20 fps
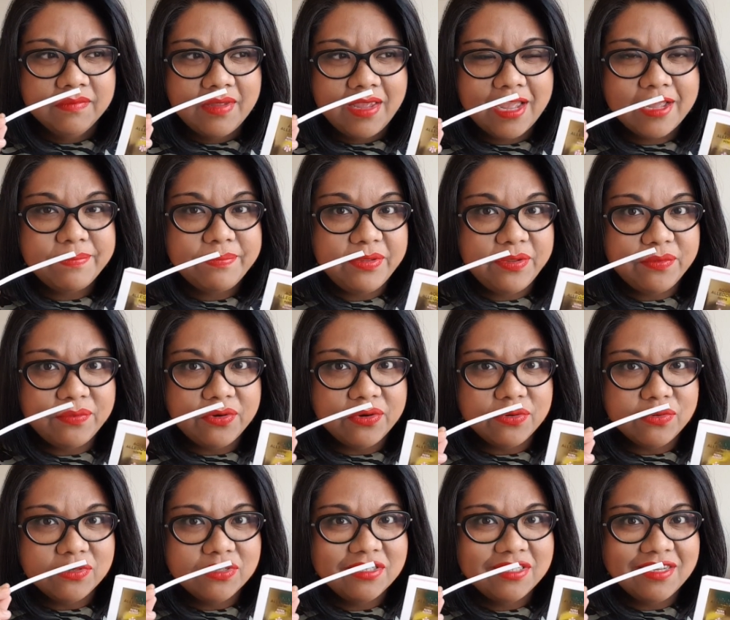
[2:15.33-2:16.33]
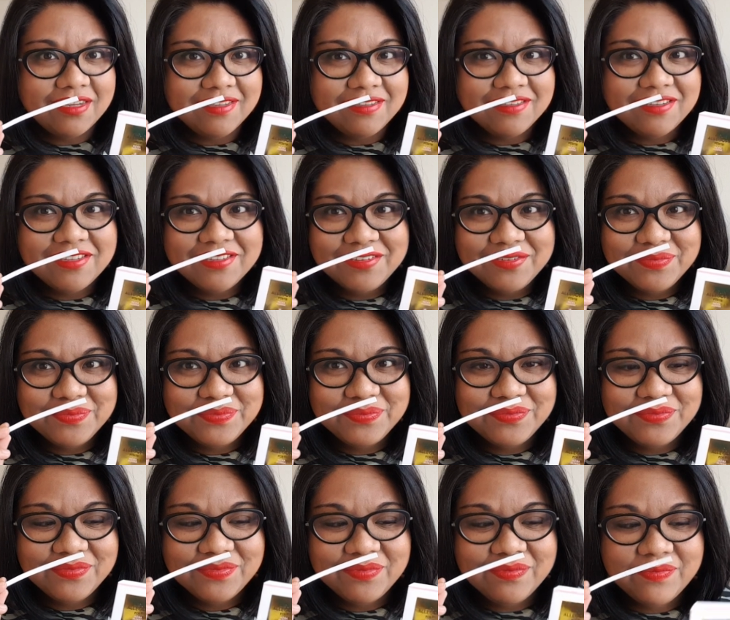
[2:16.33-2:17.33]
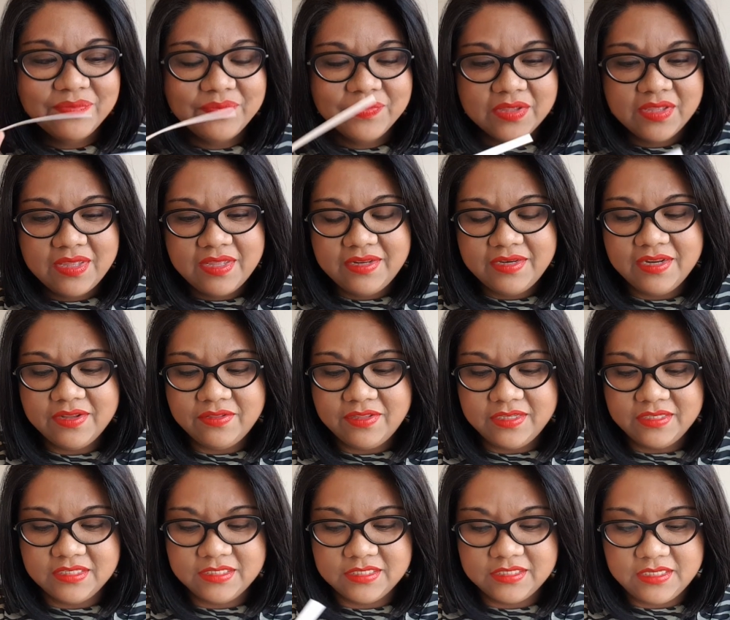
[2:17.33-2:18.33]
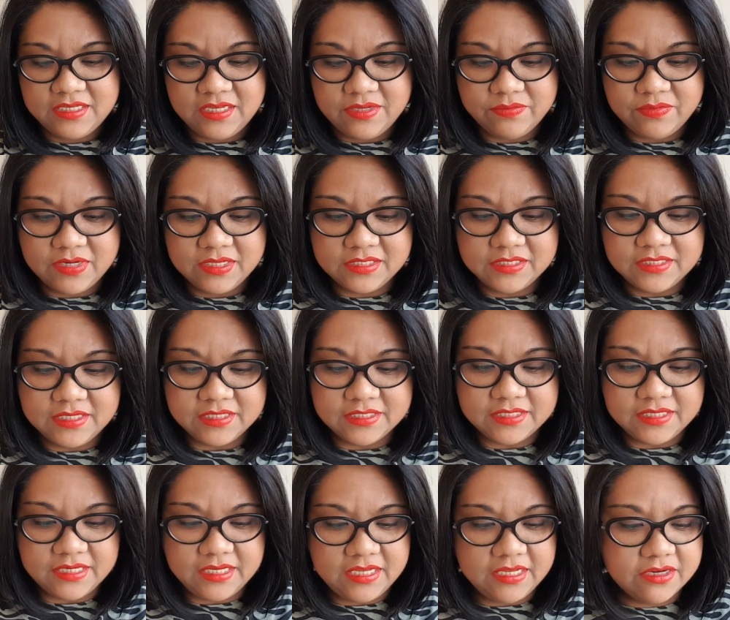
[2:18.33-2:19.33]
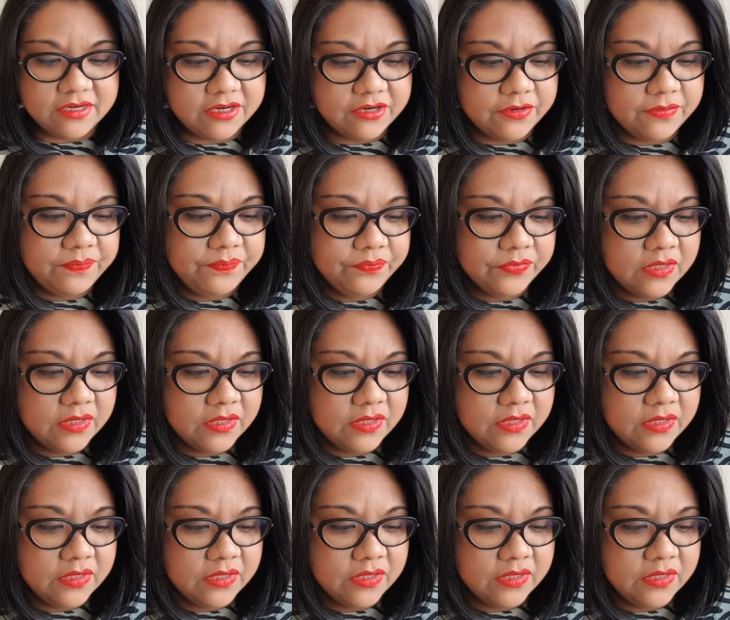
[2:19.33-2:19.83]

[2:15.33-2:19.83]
happy rose scent. Now let's see what it says in here.